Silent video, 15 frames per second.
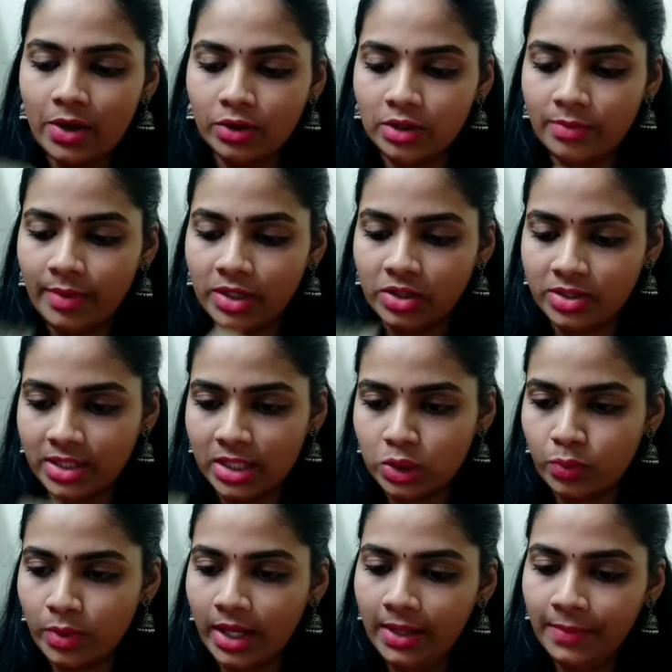on the pages as
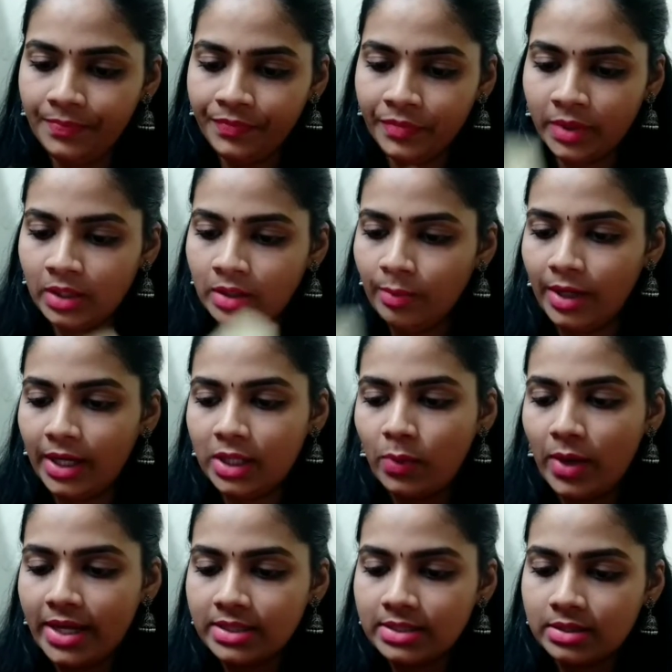well but
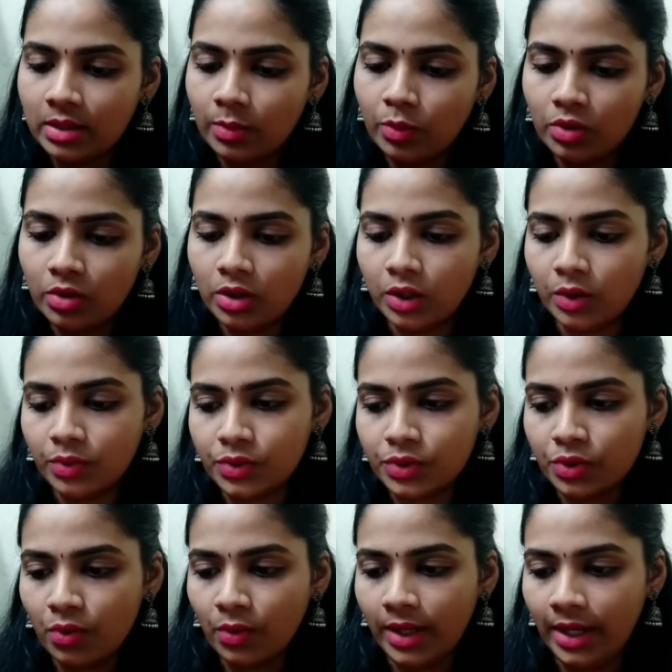otherwise the book looks
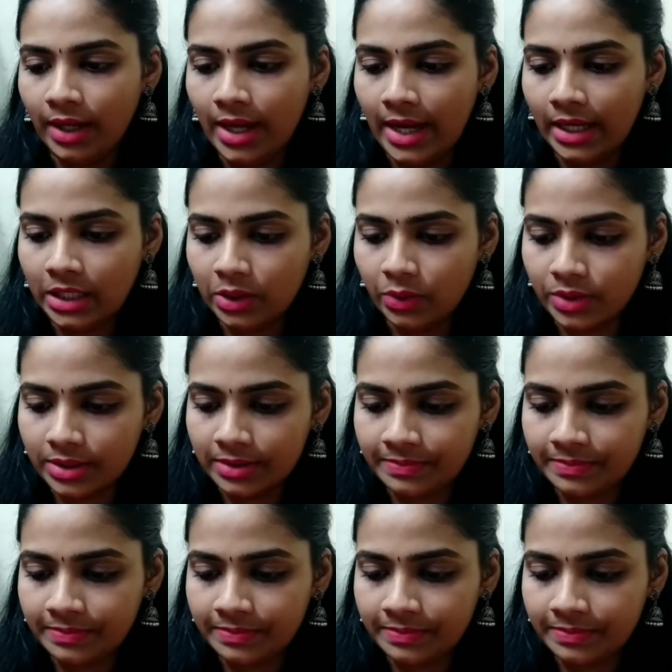okay and good